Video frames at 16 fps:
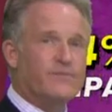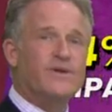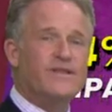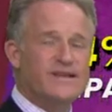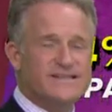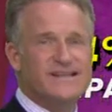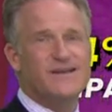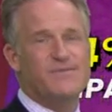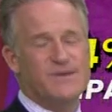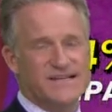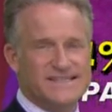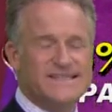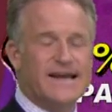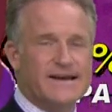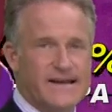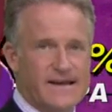This is going to be a
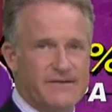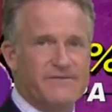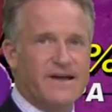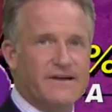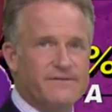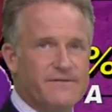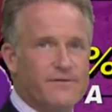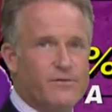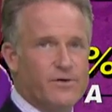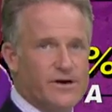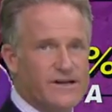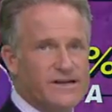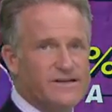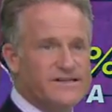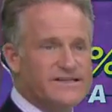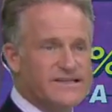Sunday event for
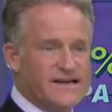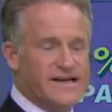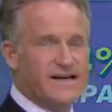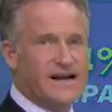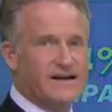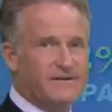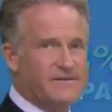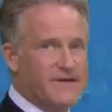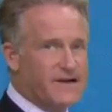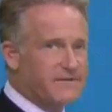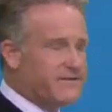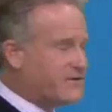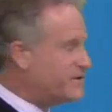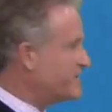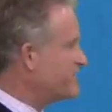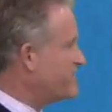and Sunday night event
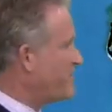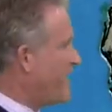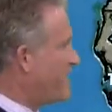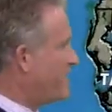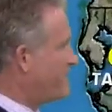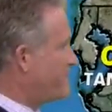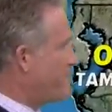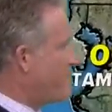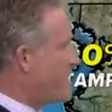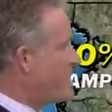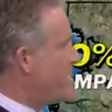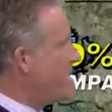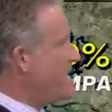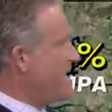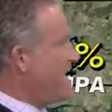for just about everyone.